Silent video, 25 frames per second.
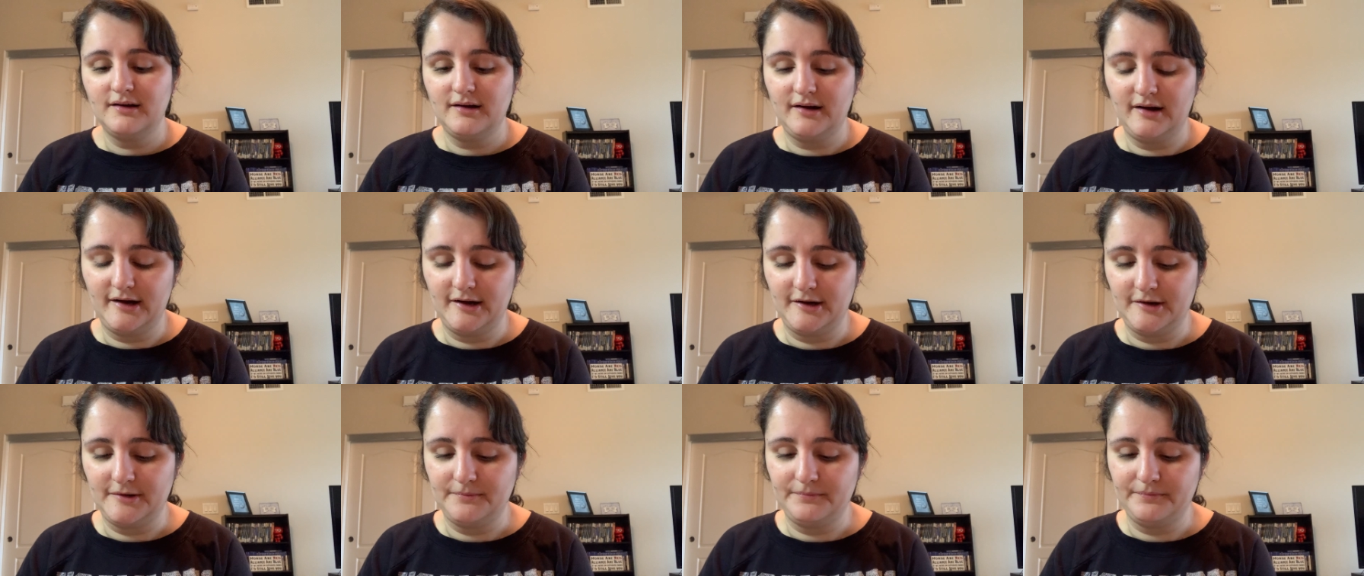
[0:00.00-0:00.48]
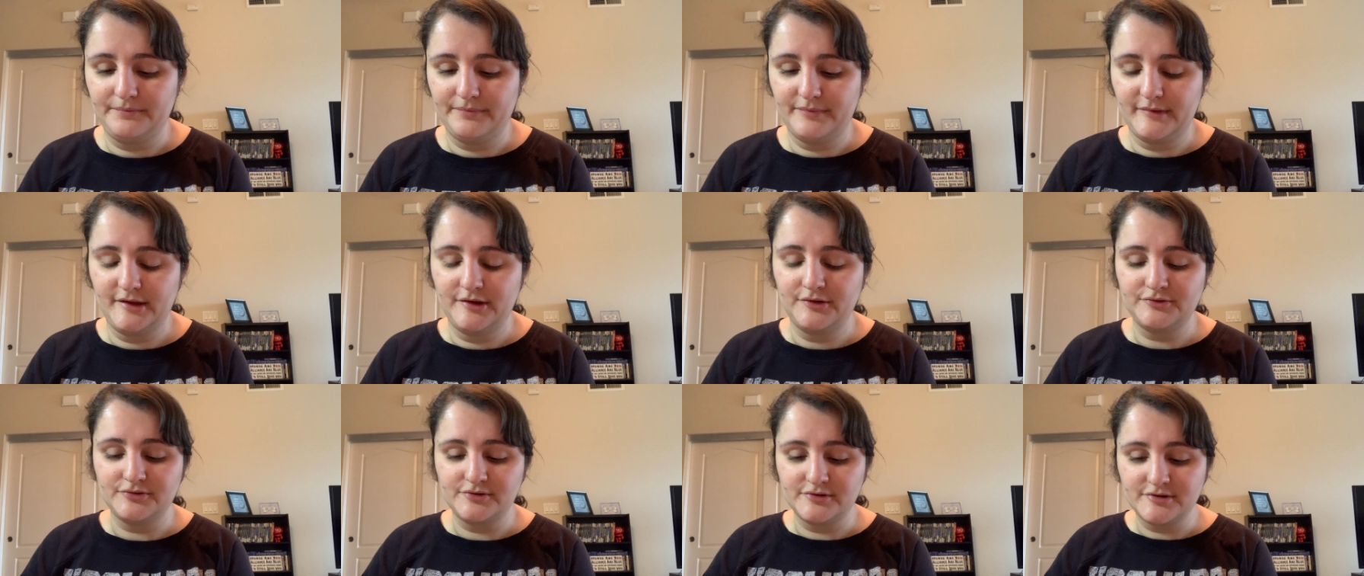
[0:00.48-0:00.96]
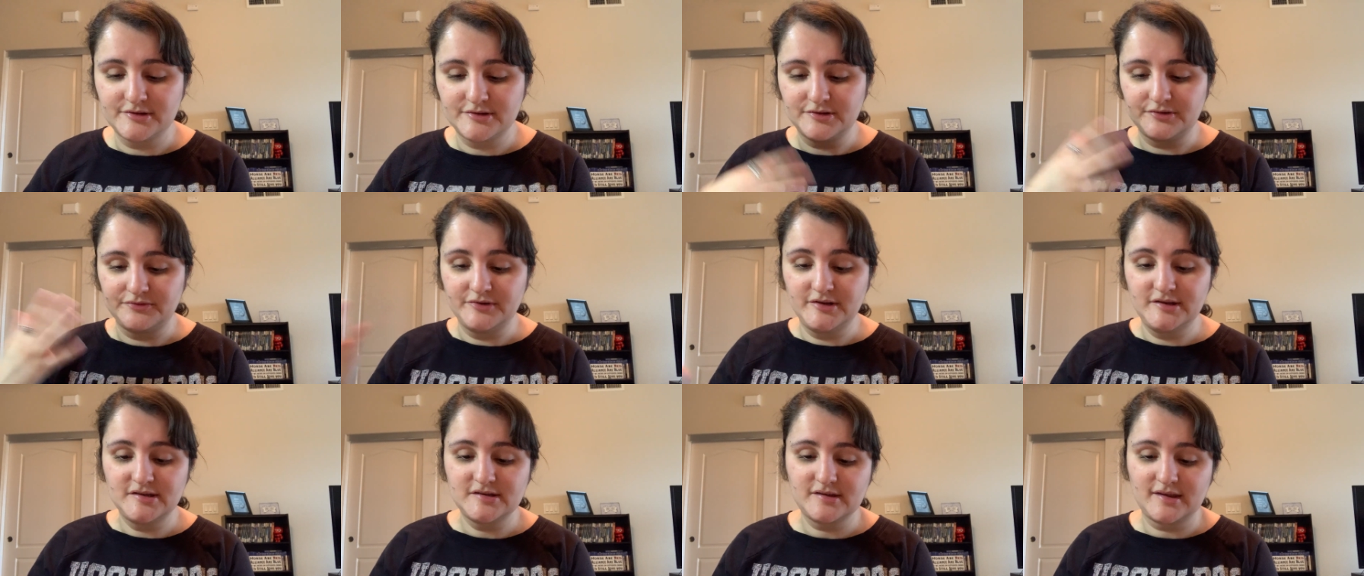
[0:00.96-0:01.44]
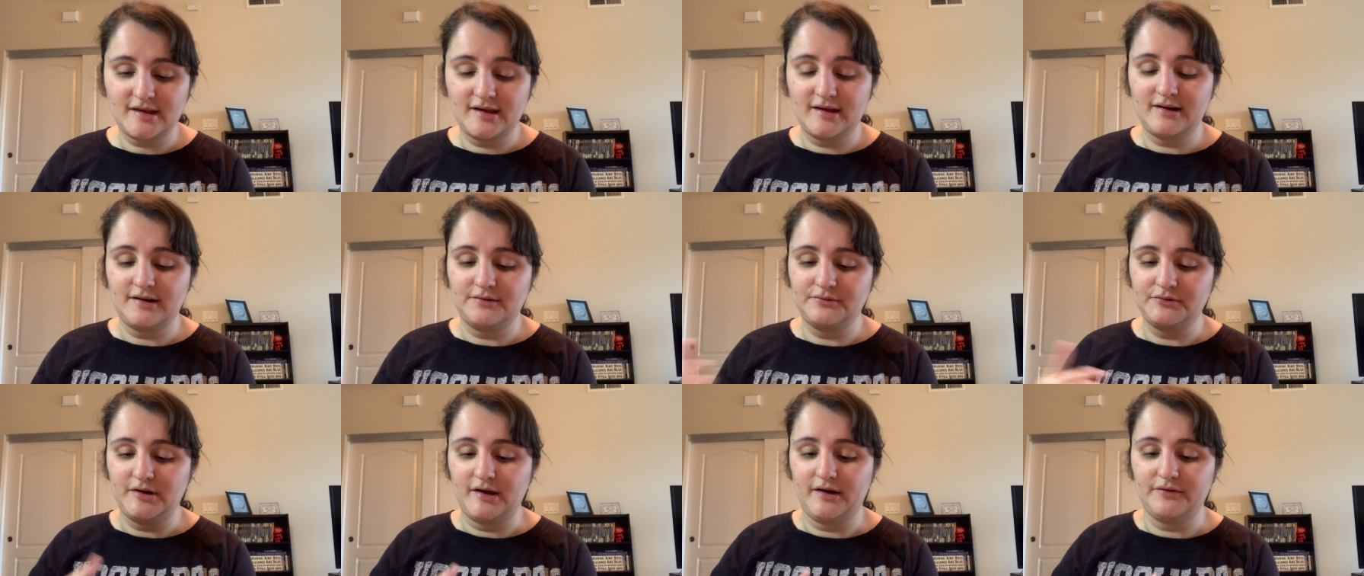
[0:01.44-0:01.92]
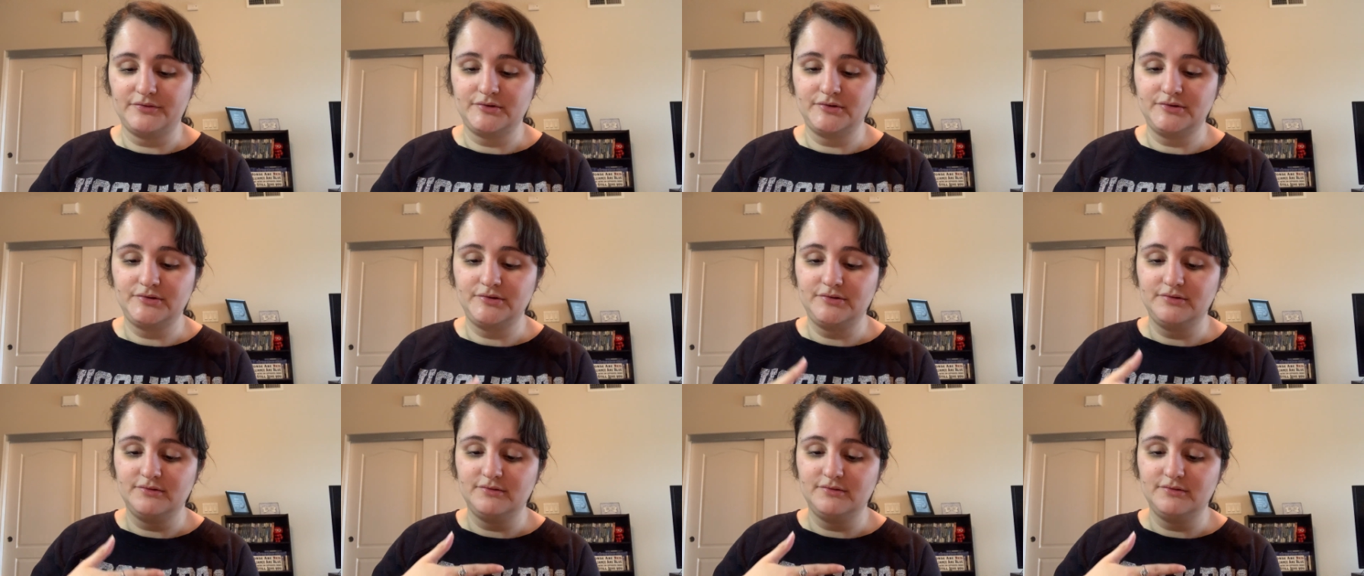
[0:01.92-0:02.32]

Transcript: Um, in order to reach that, I will have to,